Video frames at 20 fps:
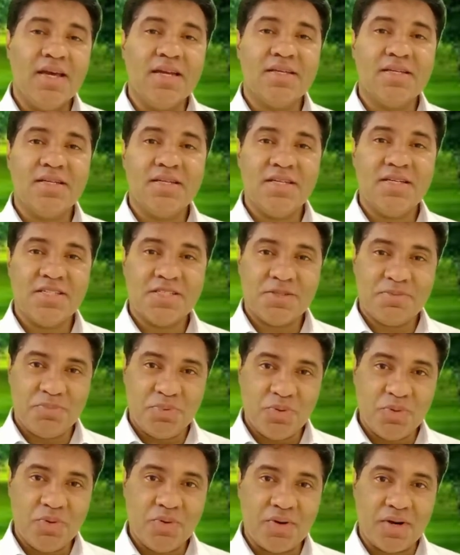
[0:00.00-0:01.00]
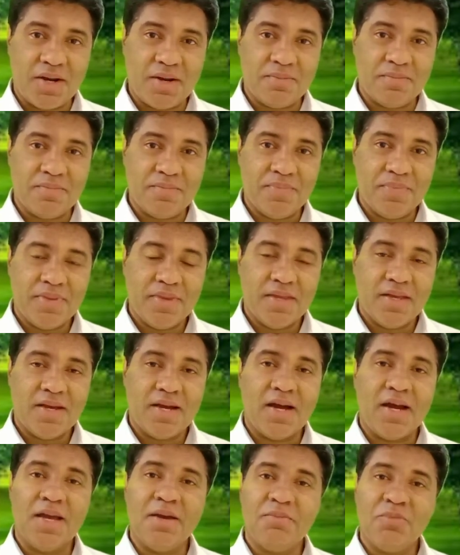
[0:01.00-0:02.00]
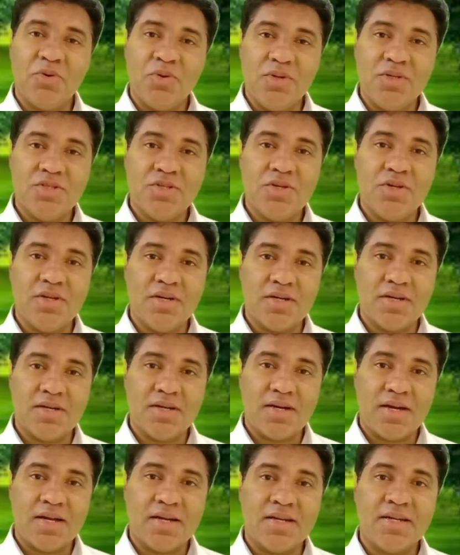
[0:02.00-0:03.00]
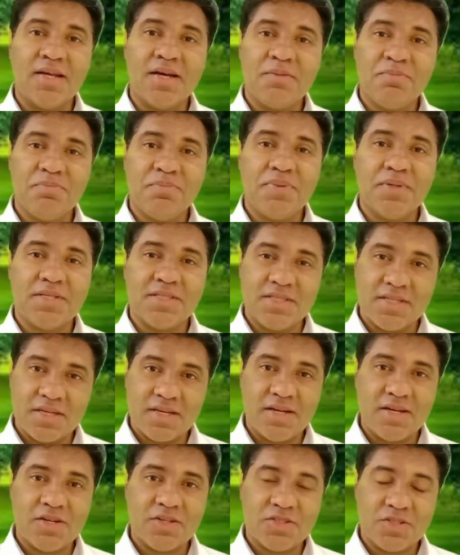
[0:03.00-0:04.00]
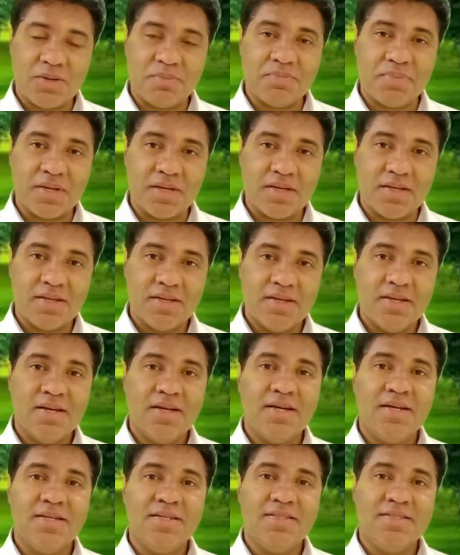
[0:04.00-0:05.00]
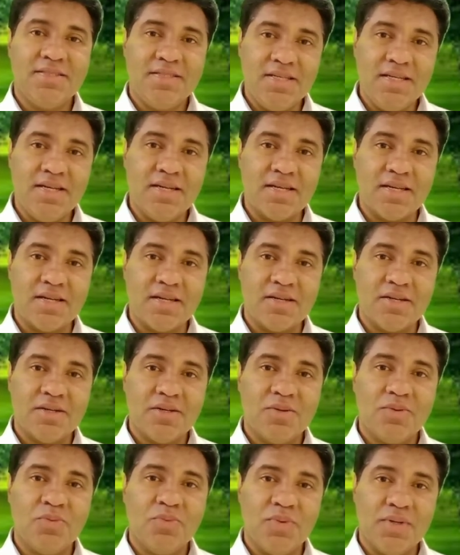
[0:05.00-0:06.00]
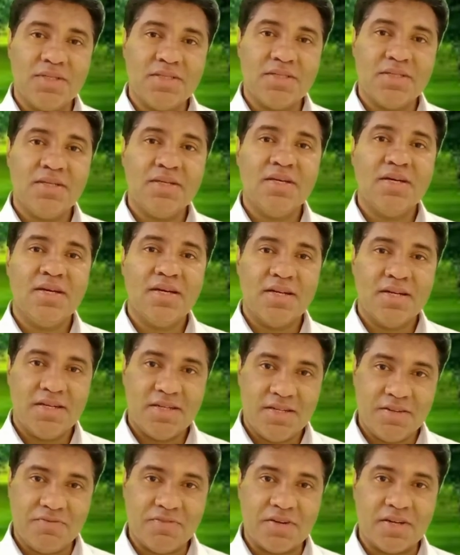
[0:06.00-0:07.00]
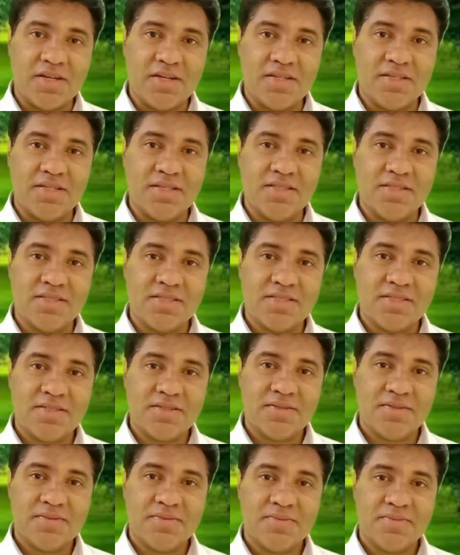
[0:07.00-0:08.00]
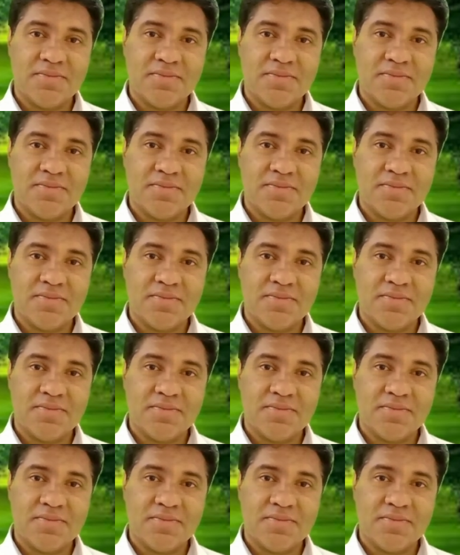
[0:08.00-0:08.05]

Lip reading: In today's program, I am going to look at that particular topic, dealing with difficulties.